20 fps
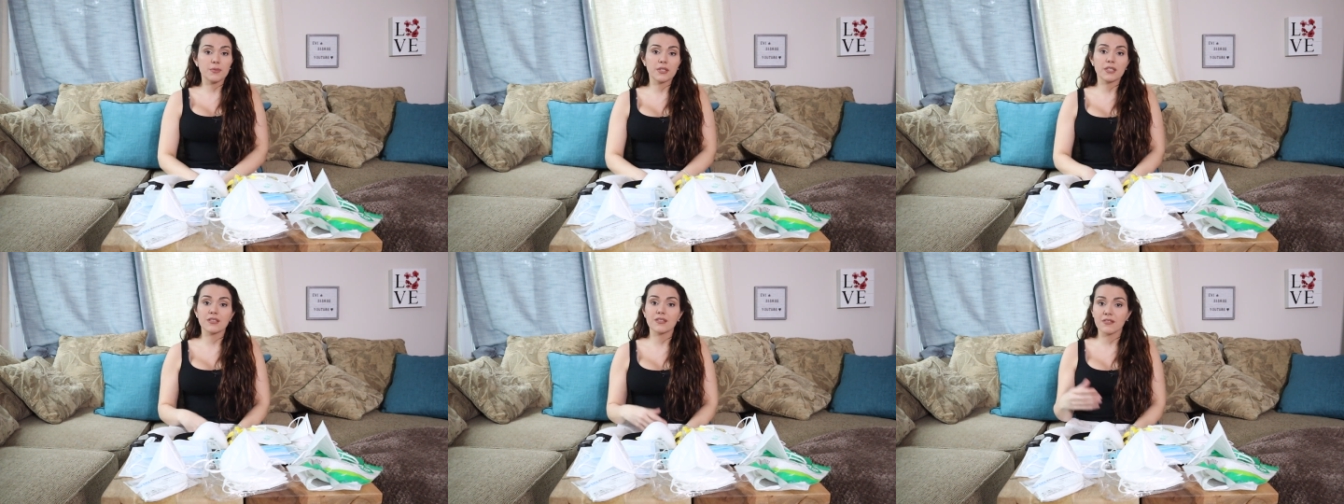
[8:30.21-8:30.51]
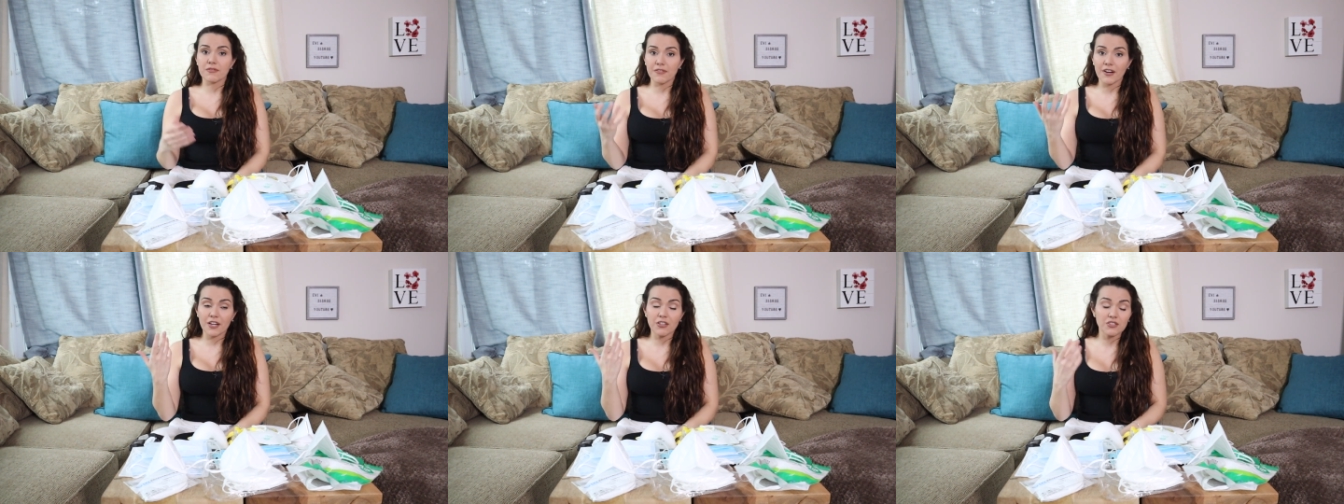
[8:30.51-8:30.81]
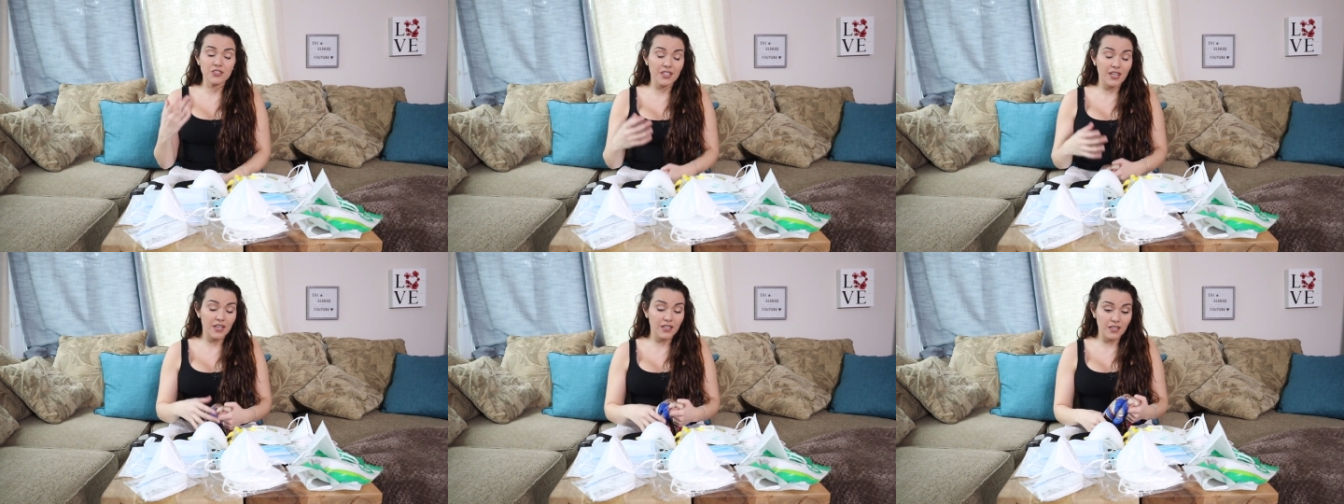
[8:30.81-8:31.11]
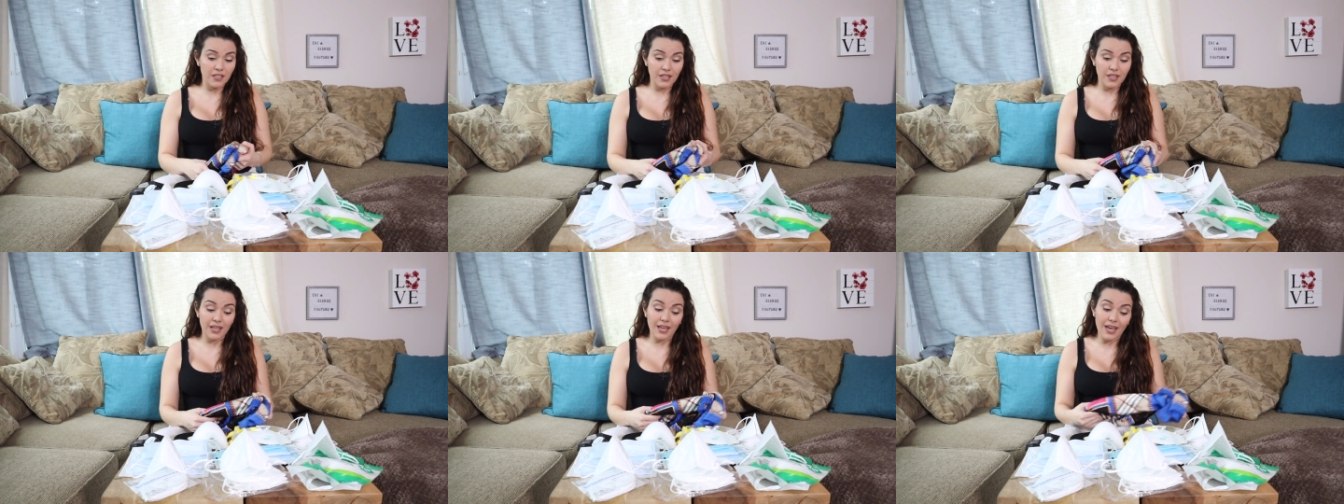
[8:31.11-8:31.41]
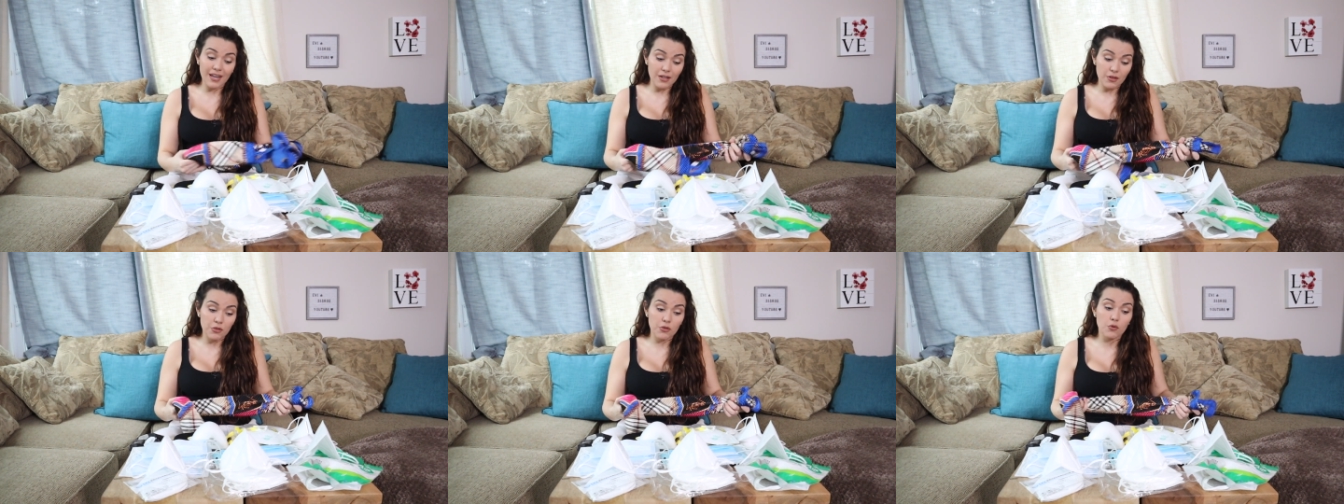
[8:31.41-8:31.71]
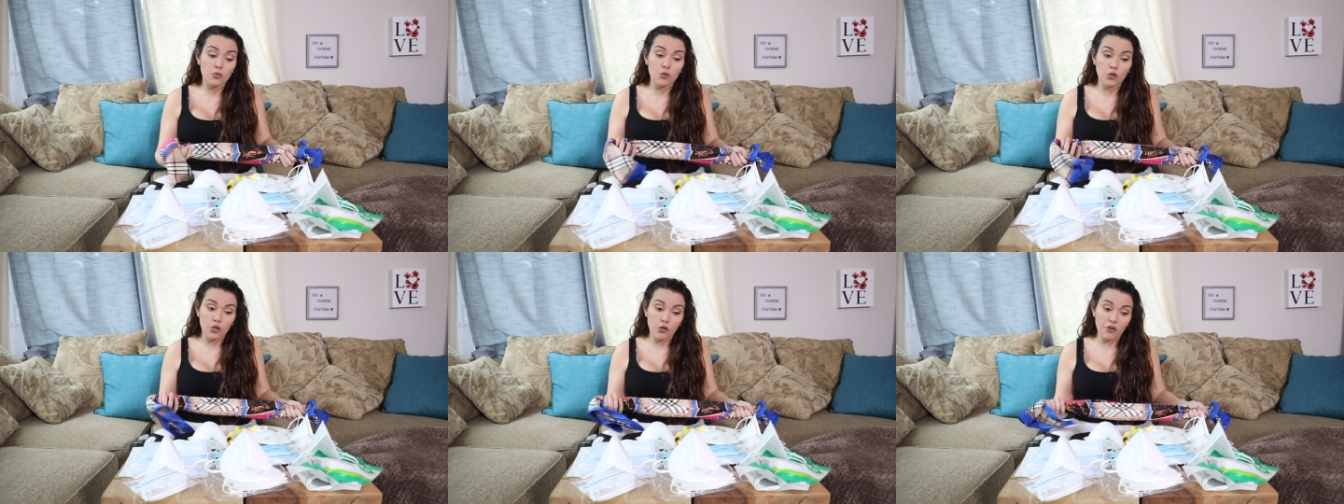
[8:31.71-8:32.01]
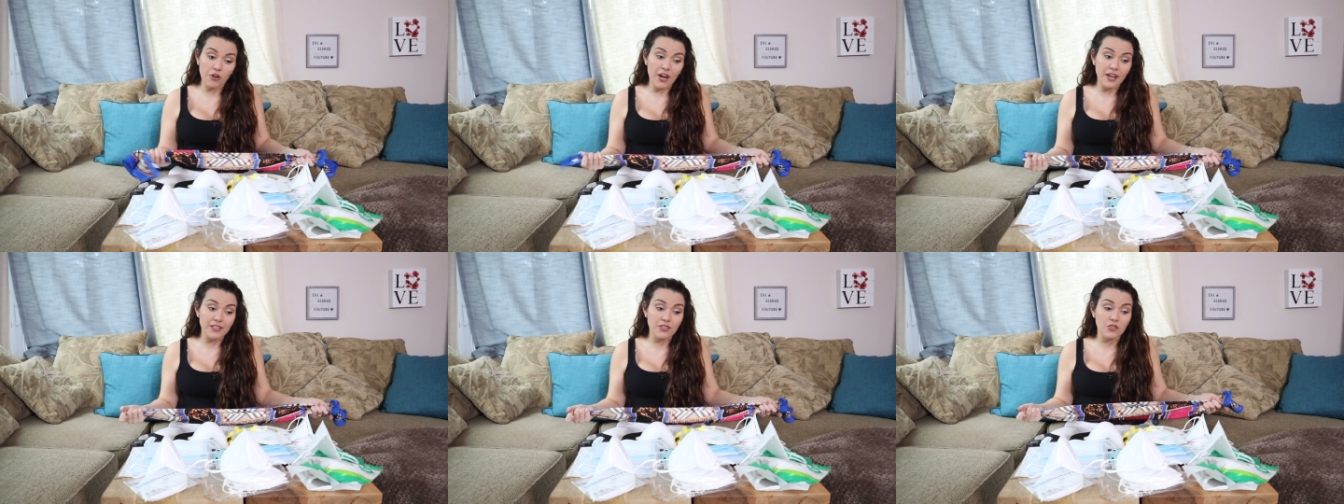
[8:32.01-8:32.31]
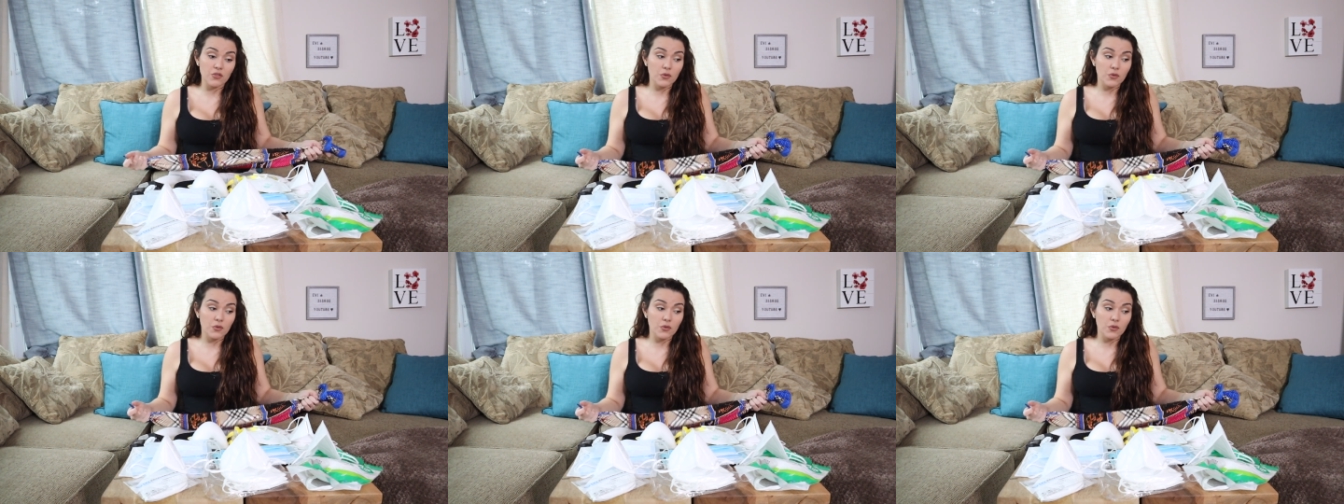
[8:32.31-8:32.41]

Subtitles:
because the virus can get in through your eyes.